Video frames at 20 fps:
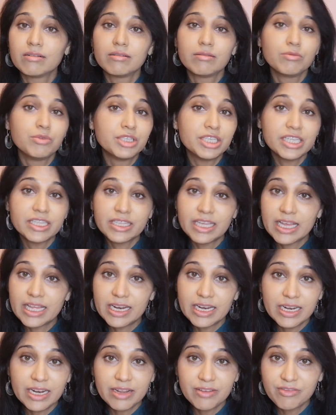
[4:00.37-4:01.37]
which is there
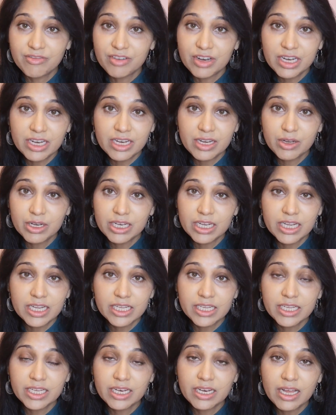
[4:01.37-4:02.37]
in
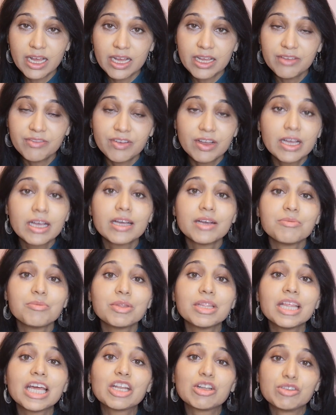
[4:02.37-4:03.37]
everyday life,
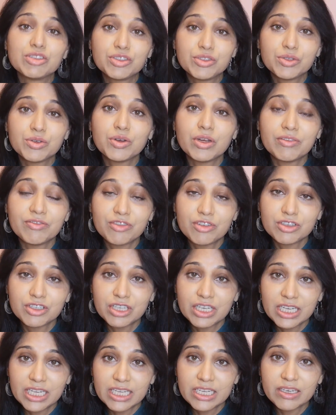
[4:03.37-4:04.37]
but that also
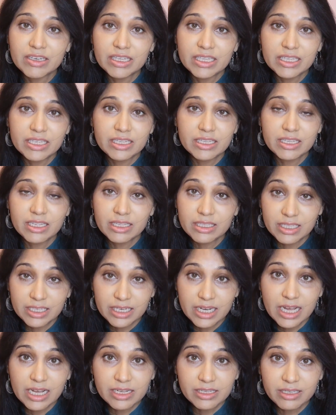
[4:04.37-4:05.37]
unfortunately increases the
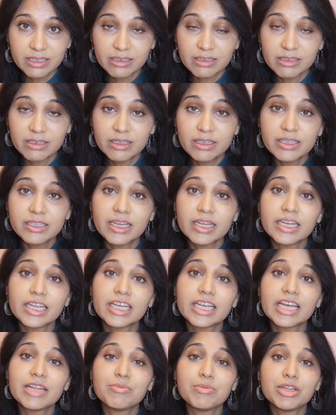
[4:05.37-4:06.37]
dark circles, and it
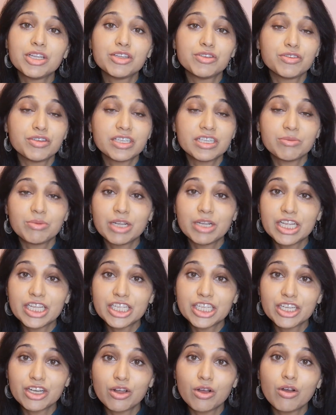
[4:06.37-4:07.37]
can be due to
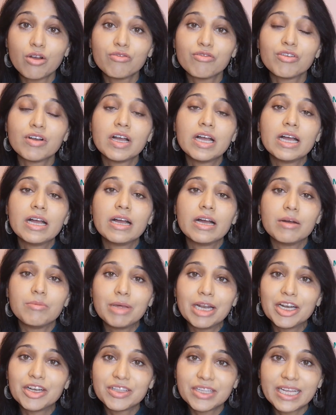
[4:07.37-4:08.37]
stimulation of
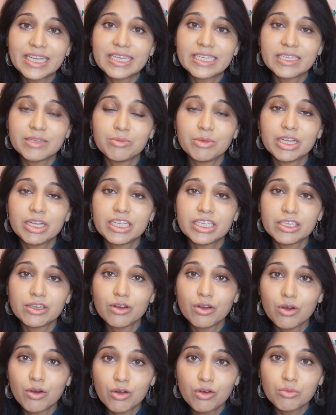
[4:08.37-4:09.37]
melanocyte stimulating
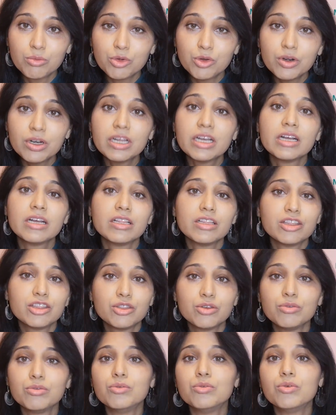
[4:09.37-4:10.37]
hormone
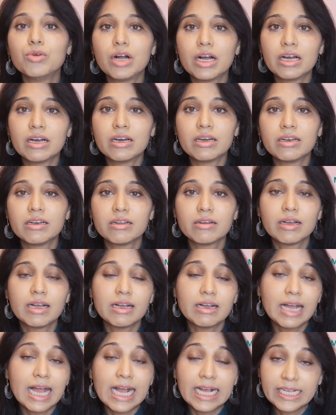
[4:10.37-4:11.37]
through an
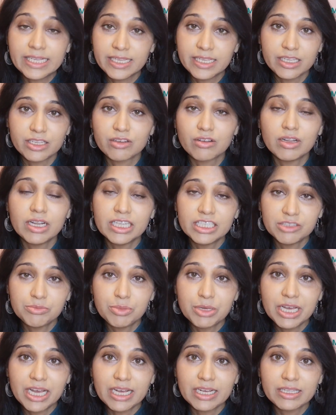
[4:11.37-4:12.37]
axis called
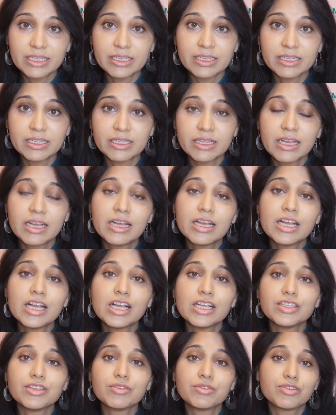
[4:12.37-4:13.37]
HP axis.
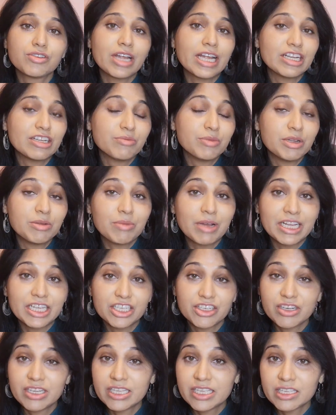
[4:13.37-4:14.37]
So trying to minimize
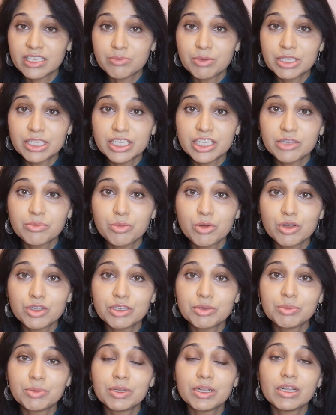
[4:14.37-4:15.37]
stress as much as
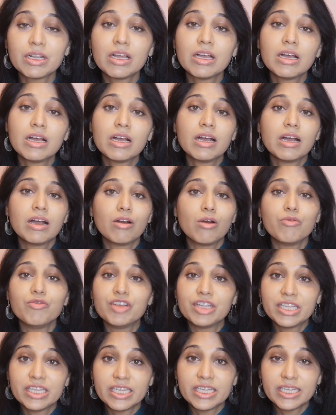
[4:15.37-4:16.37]
possible.
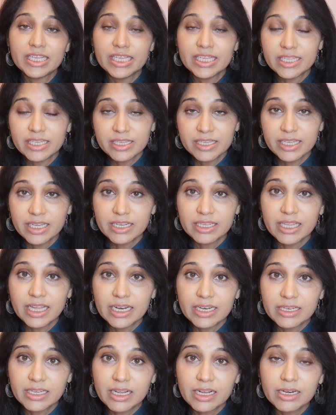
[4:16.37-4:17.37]
Obviously, it's easier said
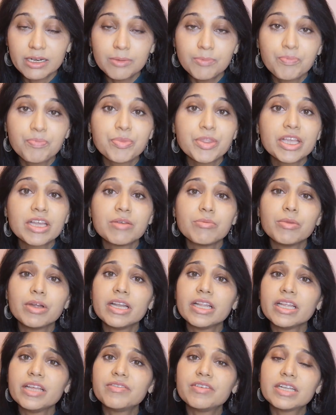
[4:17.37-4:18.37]
than done.
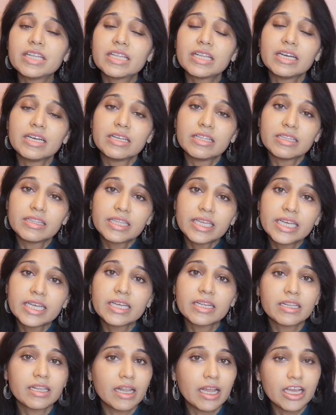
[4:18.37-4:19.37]
But even
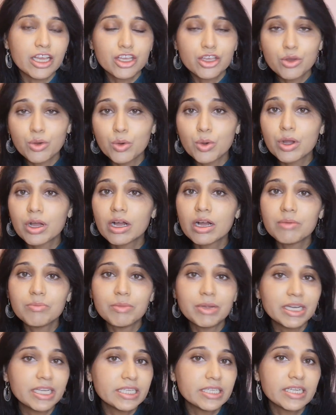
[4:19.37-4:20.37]
things like yoga,
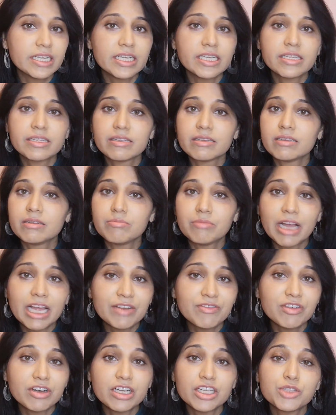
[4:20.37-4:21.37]
meditation,
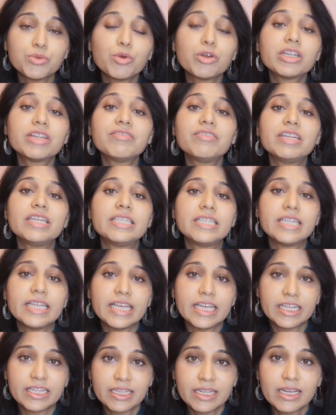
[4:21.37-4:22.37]
mindfulness, whatever it
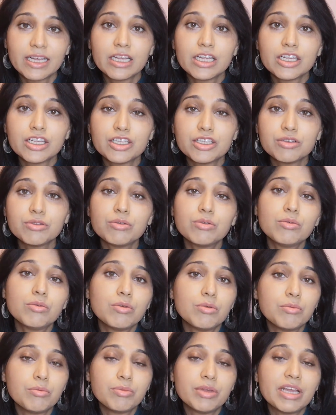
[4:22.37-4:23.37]
takes to
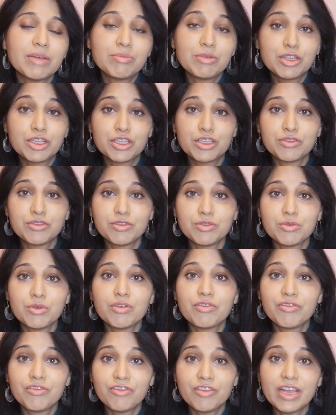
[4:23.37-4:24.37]
be able to
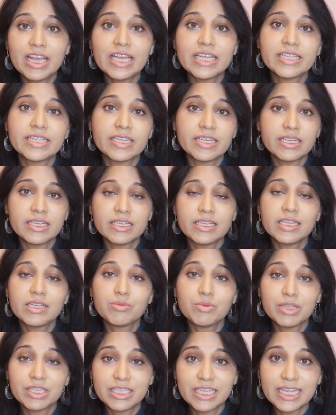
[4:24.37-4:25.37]
face and deal
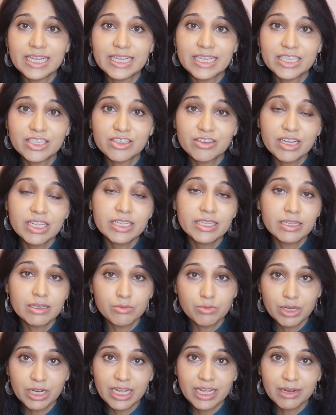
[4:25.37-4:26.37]
with daily stress
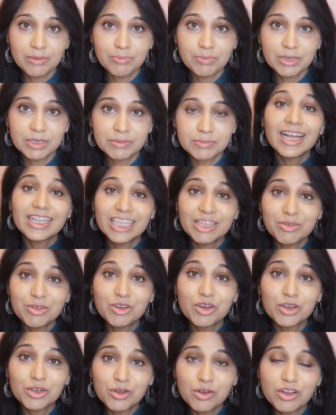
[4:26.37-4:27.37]
will help. Then we've
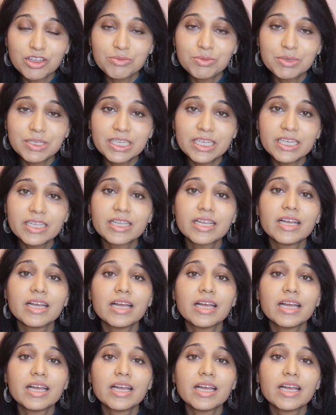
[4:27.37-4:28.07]
got cosmetics.